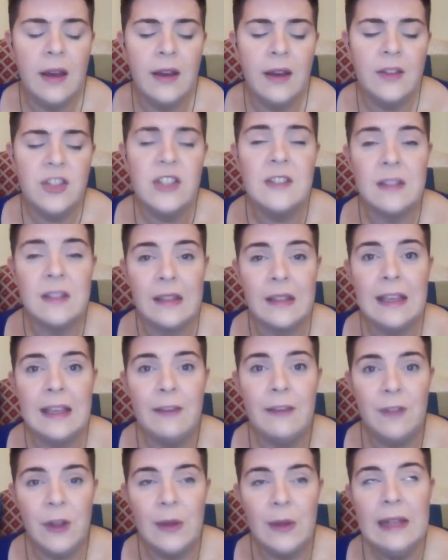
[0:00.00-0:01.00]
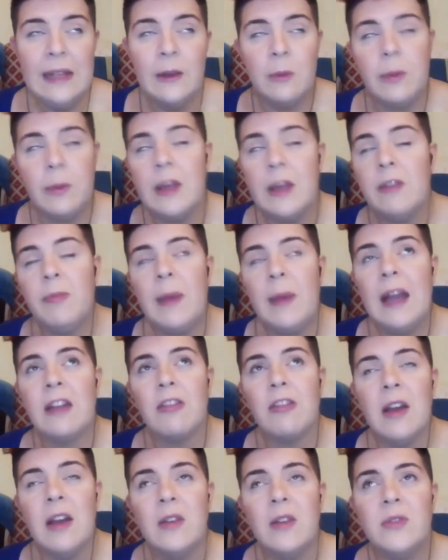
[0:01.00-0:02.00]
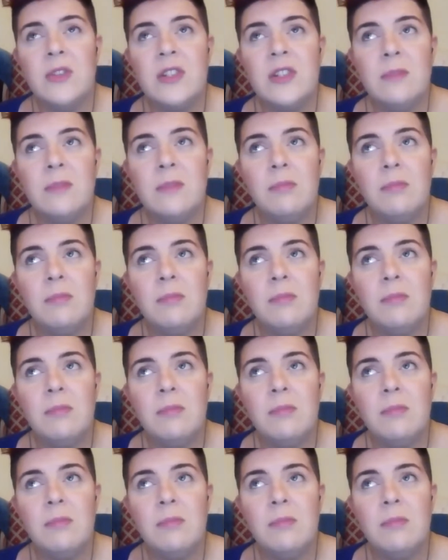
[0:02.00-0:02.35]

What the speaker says: just to give you a little bit of background,